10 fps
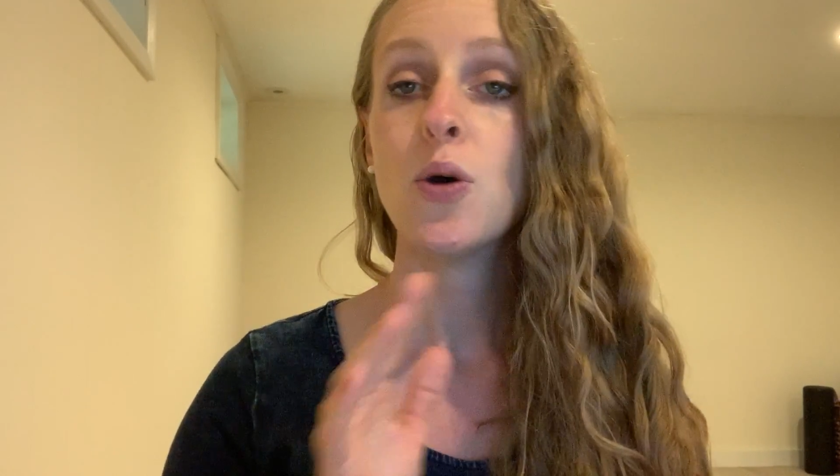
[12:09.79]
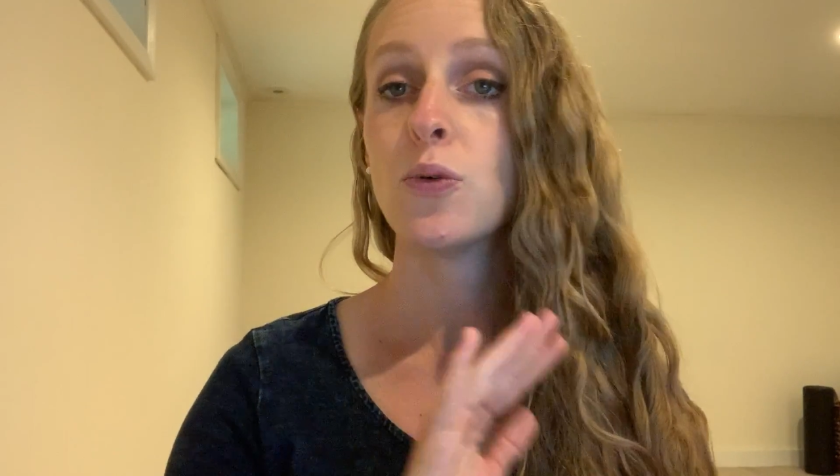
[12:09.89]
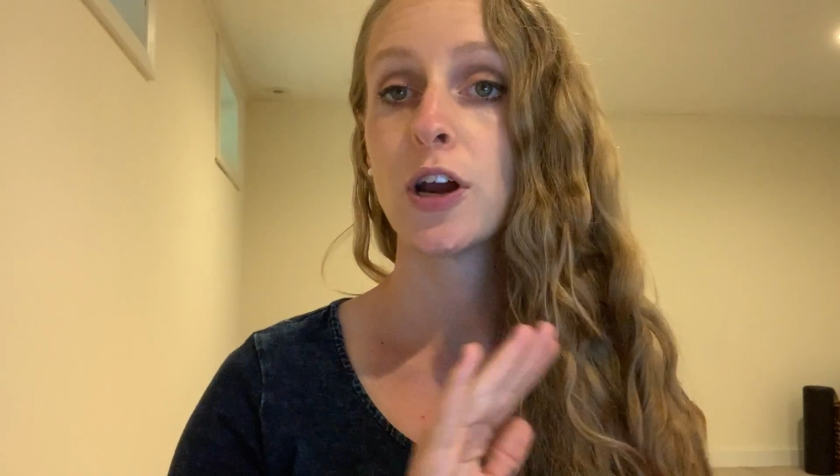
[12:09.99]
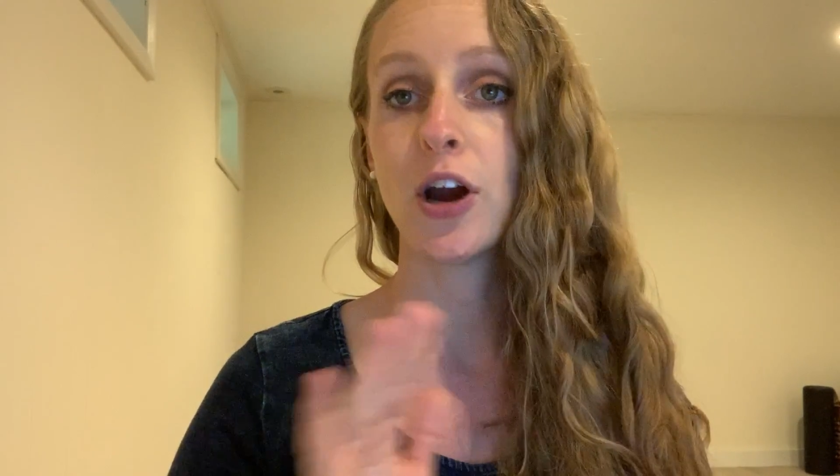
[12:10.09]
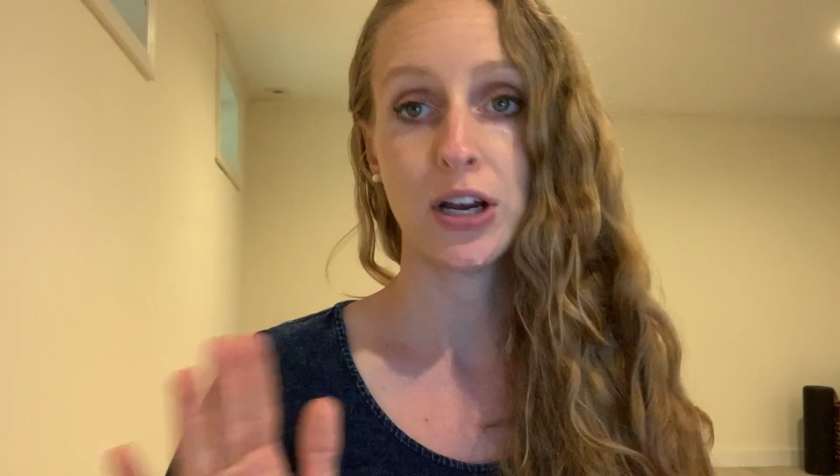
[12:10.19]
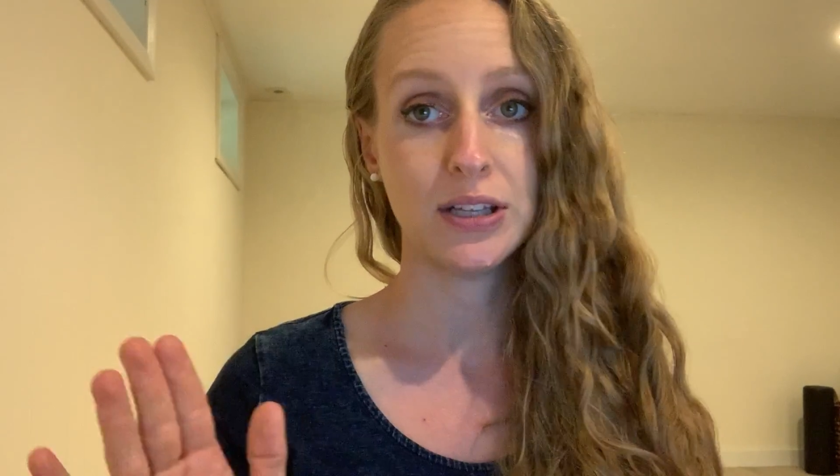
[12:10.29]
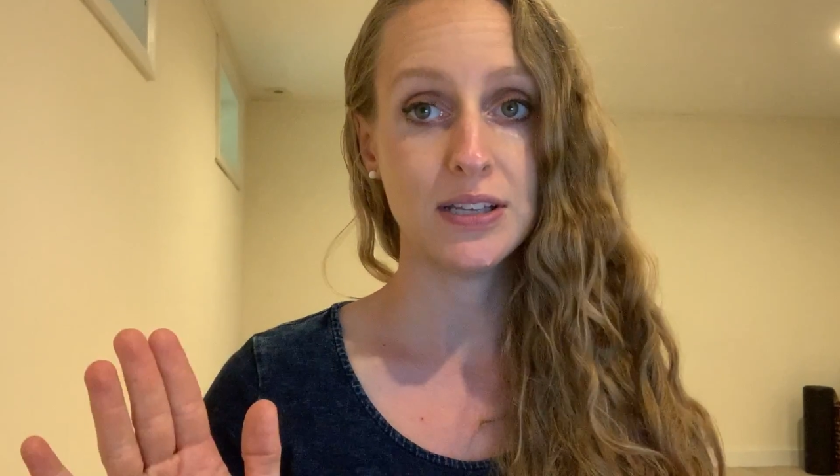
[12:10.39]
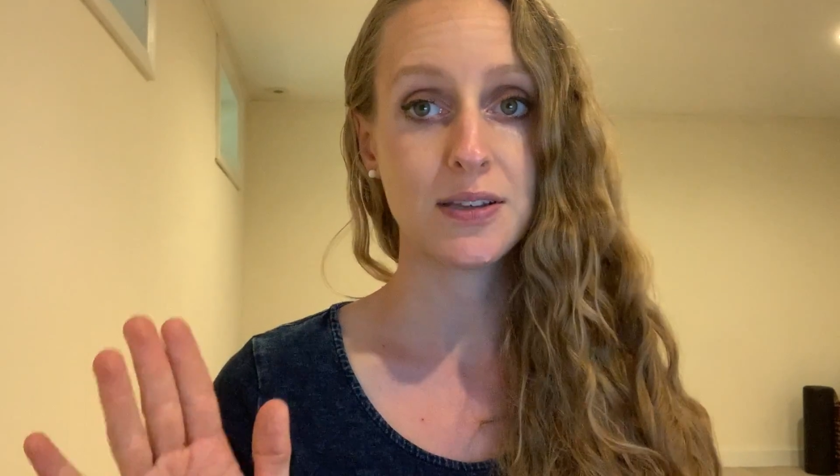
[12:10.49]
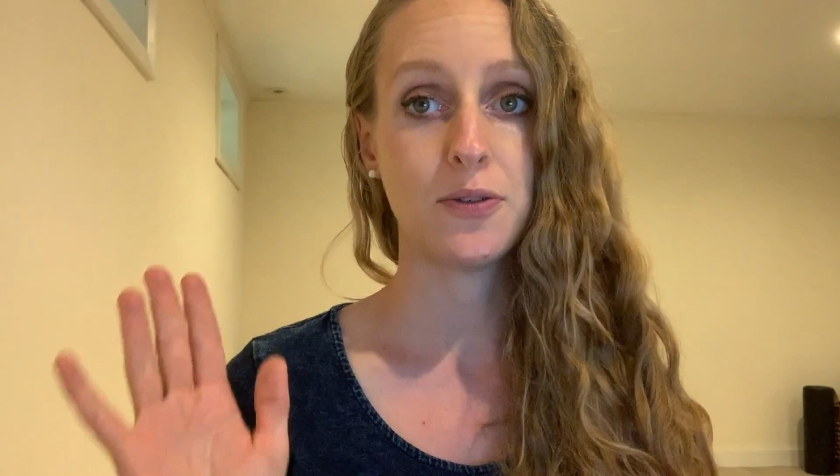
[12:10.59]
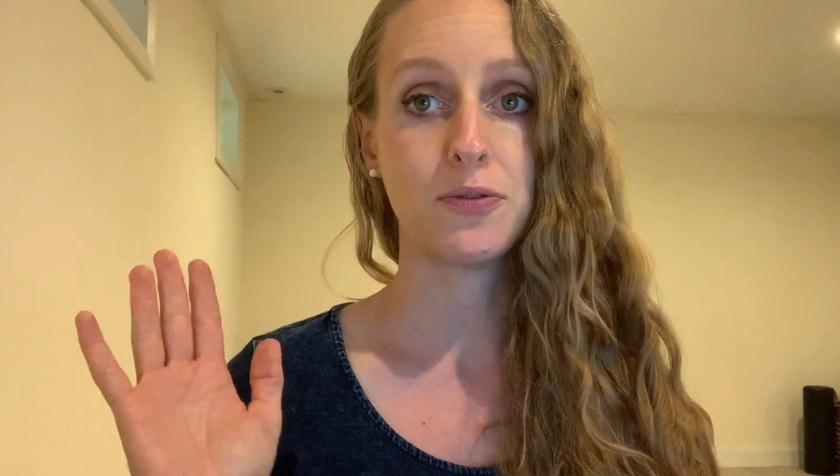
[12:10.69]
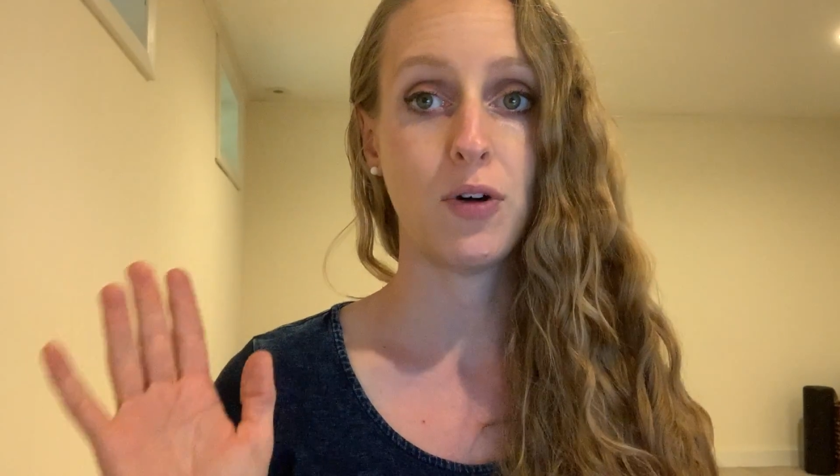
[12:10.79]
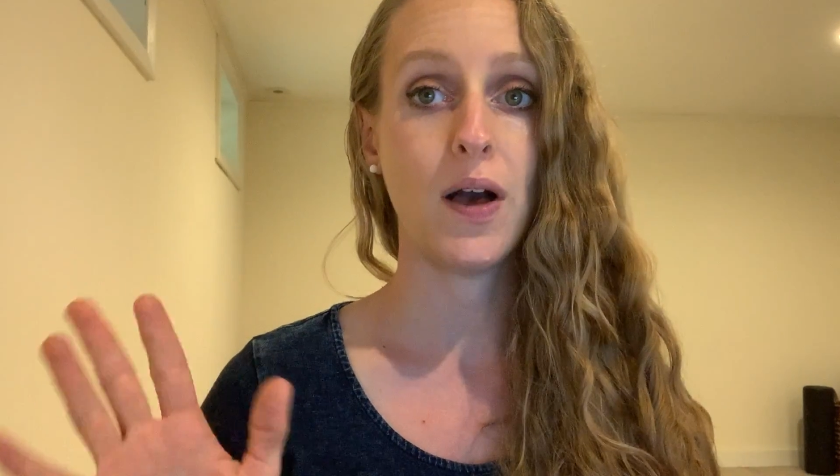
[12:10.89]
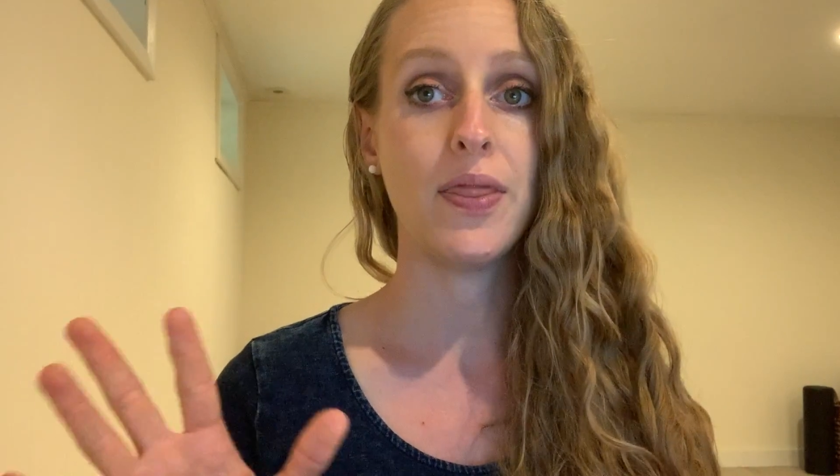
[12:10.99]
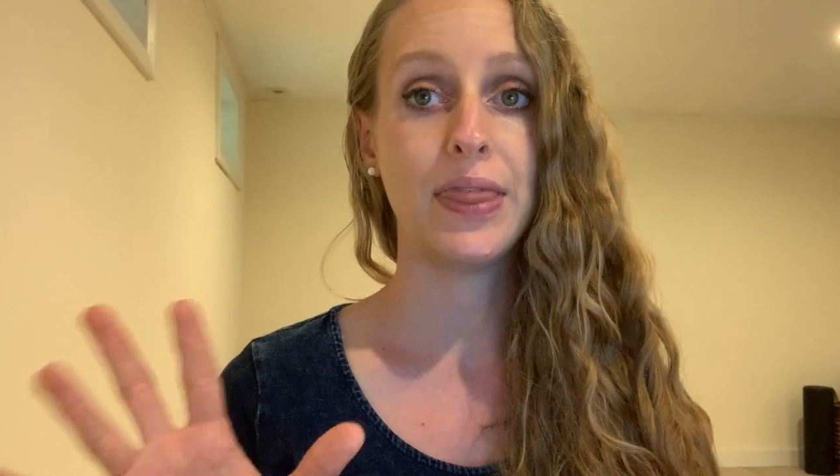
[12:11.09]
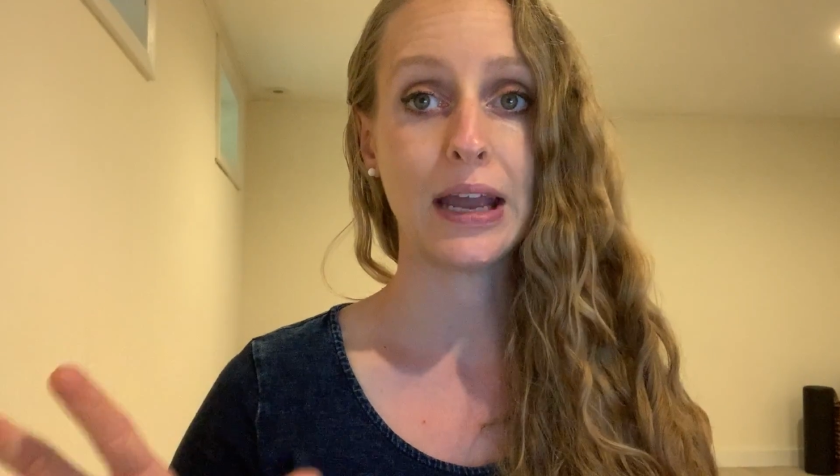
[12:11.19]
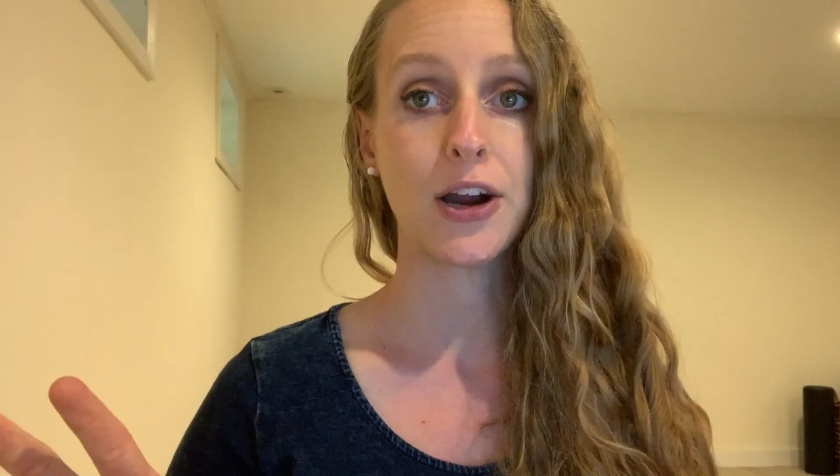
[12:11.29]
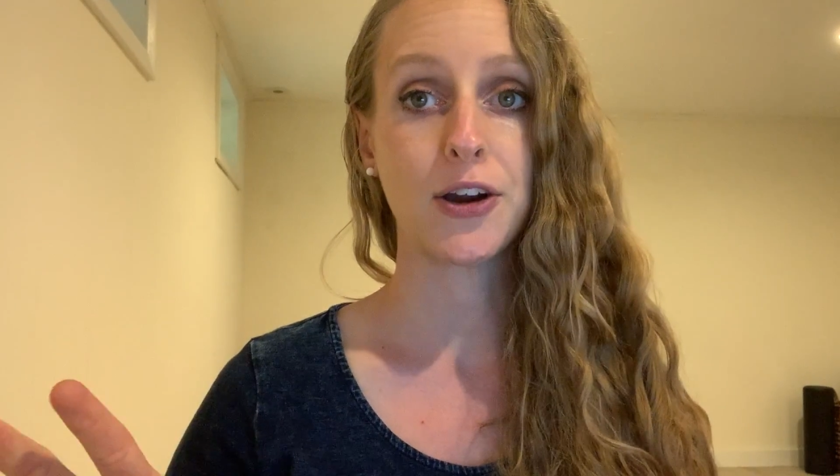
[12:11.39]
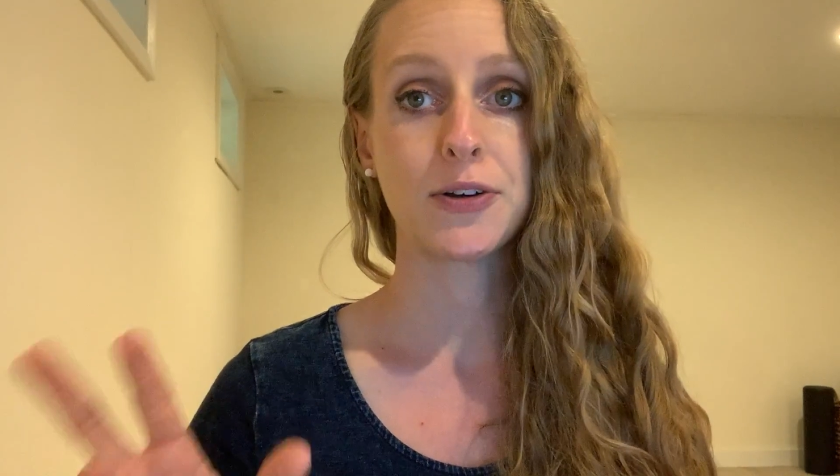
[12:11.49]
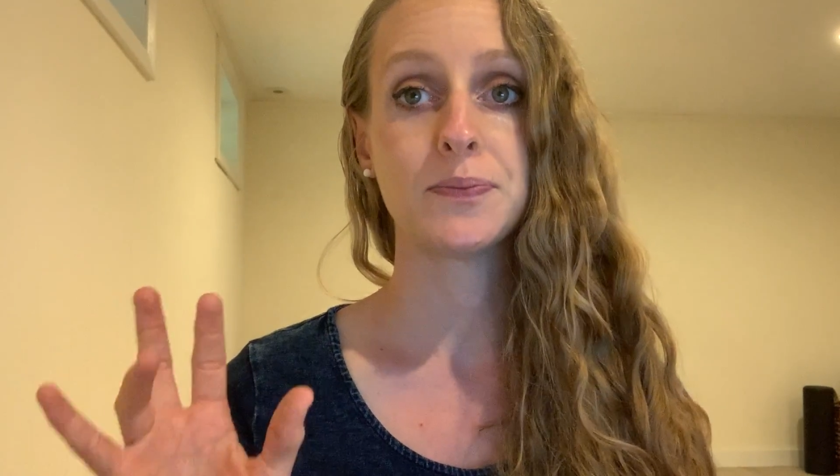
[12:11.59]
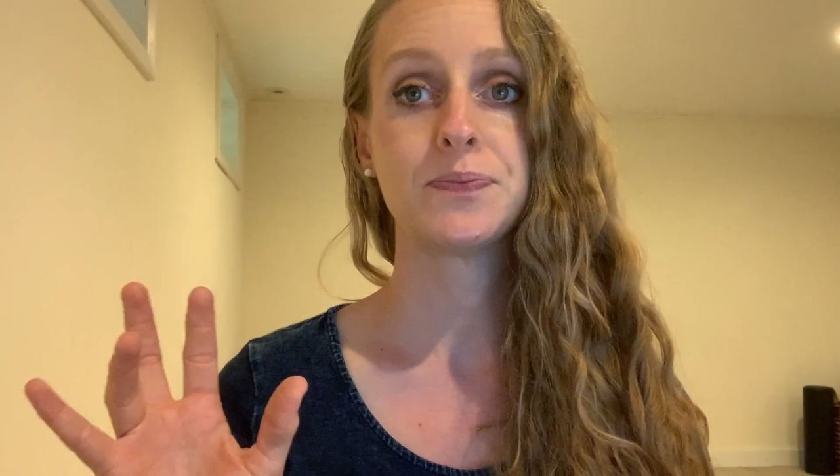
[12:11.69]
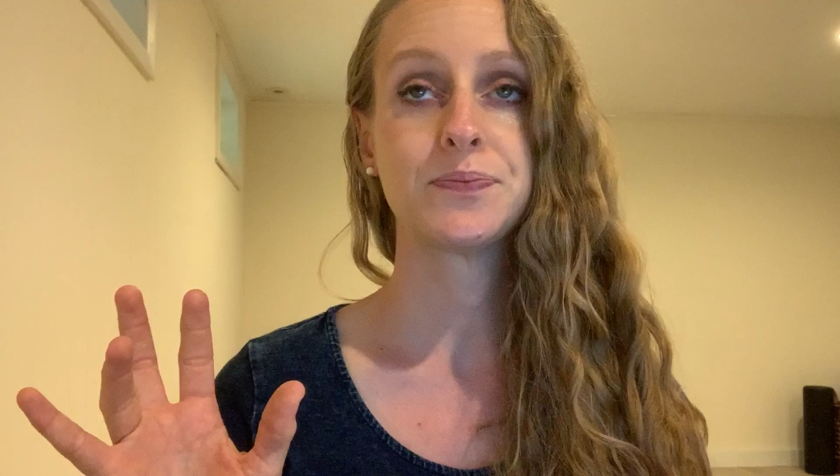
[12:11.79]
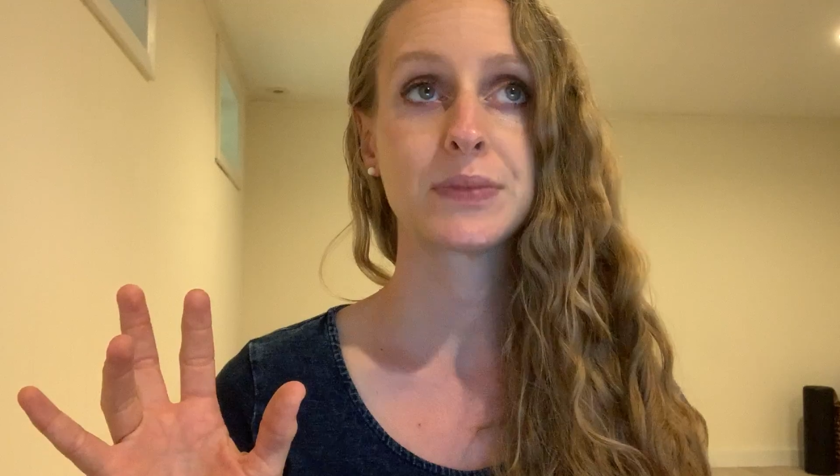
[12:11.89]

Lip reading: regardless of what their